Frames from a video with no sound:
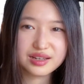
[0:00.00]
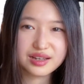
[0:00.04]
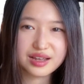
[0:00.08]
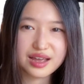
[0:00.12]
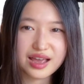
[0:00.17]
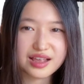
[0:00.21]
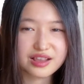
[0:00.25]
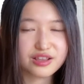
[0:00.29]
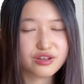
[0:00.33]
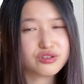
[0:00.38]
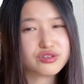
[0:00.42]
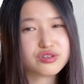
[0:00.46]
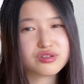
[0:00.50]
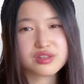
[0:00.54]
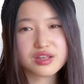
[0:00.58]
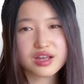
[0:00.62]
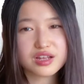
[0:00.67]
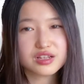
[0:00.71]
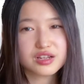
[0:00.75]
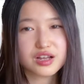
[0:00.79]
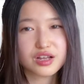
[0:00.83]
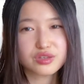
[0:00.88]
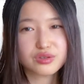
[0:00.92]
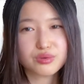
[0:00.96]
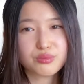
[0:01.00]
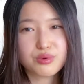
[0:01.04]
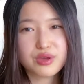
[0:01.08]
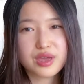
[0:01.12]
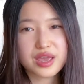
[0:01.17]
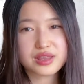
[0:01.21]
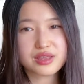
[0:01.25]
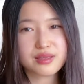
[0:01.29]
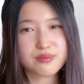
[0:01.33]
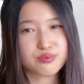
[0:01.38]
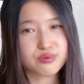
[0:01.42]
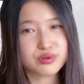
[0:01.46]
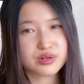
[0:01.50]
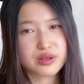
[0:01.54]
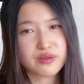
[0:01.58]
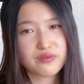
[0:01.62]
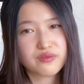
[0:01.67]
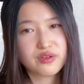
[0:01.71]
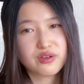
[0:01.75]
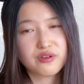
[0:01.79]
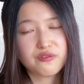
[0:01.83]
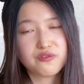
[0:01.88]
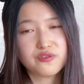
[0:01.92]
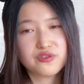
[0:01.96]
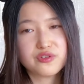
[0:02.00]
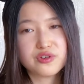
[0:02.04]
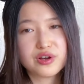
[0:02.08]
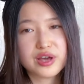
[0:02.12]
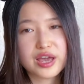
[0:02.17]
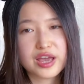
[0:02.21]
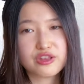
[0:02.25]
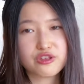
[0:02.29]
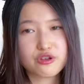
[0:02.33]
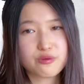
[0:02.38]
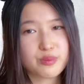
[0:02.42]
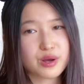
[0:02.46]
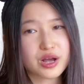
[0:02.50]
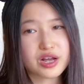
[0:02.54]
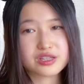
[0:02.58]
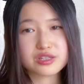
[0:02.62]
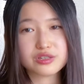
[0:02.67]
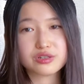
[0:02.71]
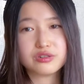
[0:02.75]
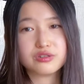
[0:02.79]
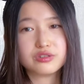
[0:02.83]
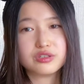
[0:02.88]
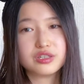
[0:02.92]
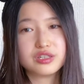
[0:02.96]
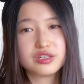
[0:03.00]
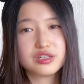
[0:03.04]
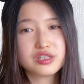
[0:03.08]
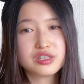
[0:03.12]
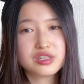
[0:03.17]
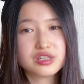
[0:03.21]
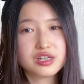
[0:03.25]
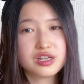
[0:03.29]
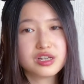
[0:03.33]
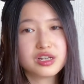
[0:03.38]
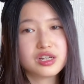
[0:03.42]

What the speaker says: And also they're not doing any preview for any pass holders.